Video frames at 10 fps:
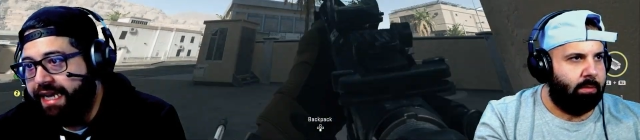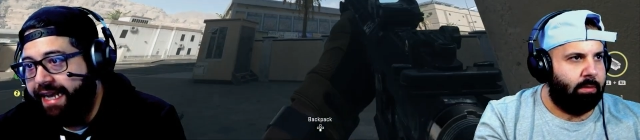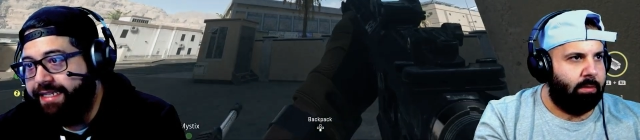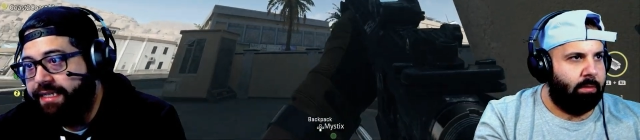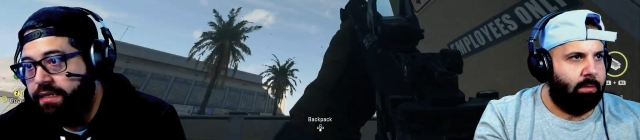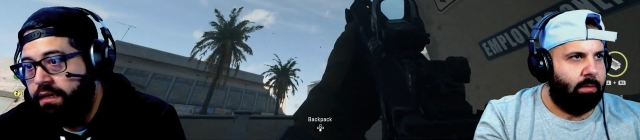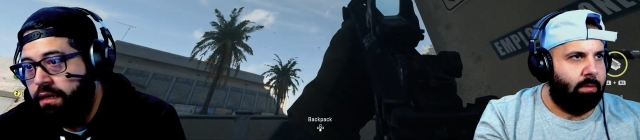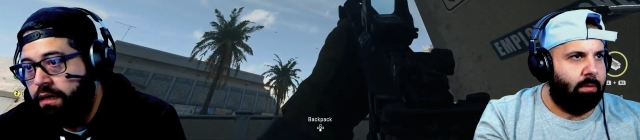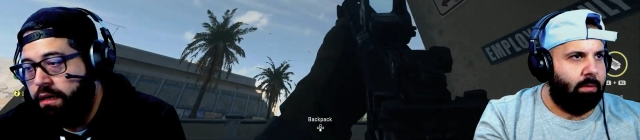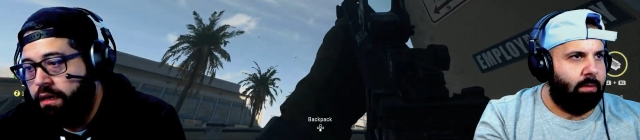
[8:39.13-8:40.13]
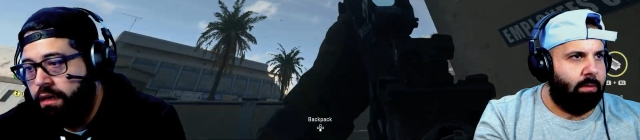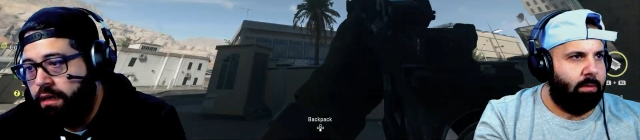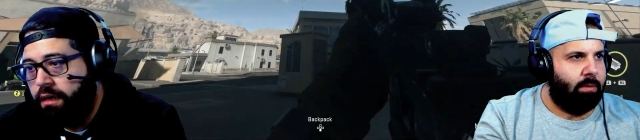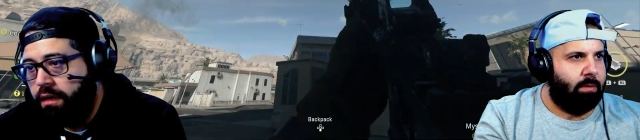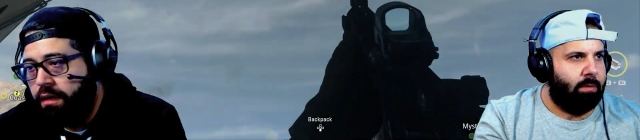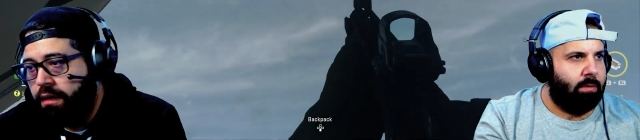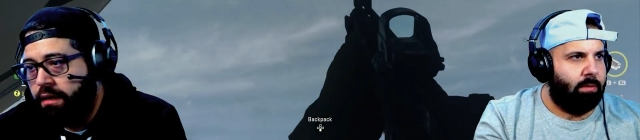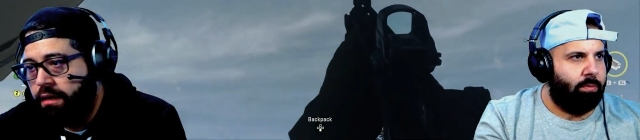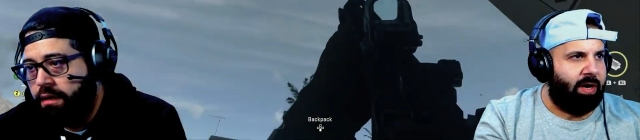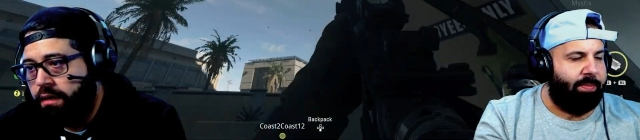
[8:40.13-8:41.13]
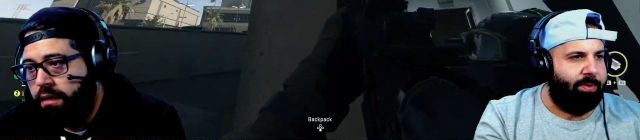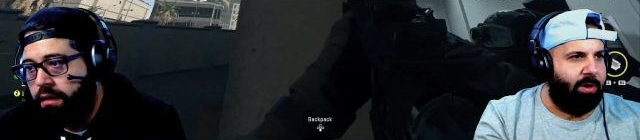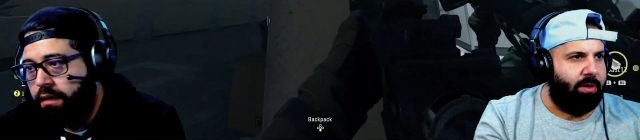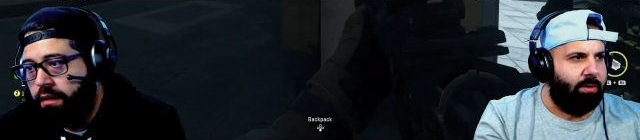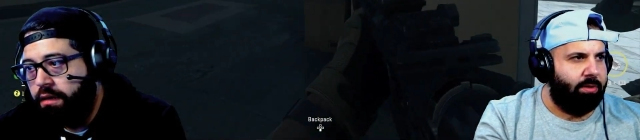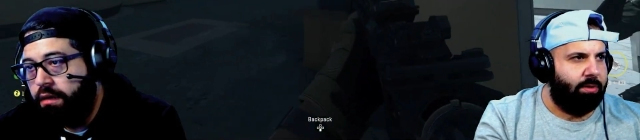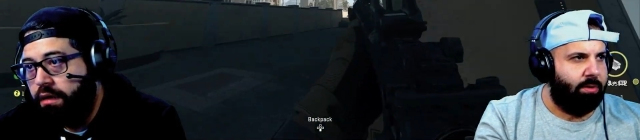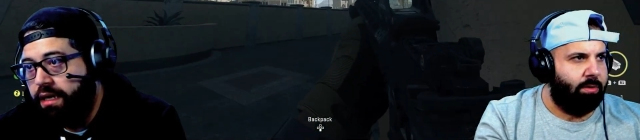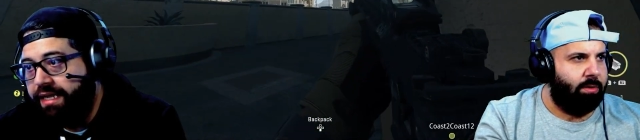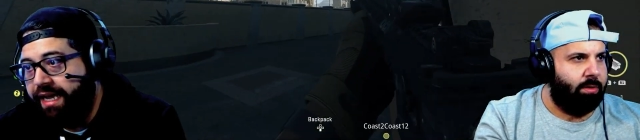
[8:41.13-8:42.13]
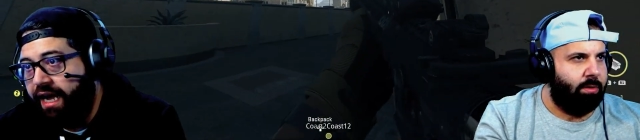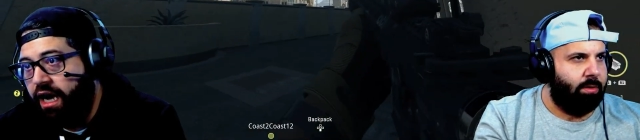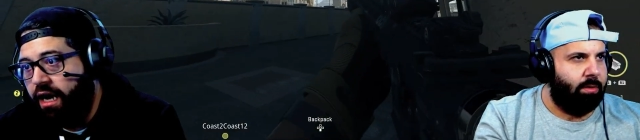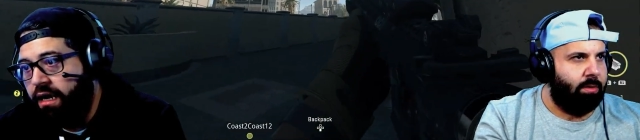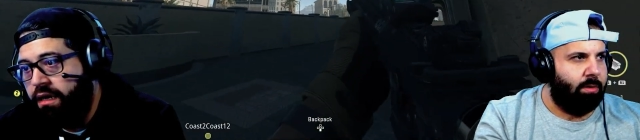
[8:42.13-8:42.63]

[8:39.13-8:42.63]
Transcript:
Speaker 1: guys.
Speaker 2: Where, bro?
Speaker 1: In the air.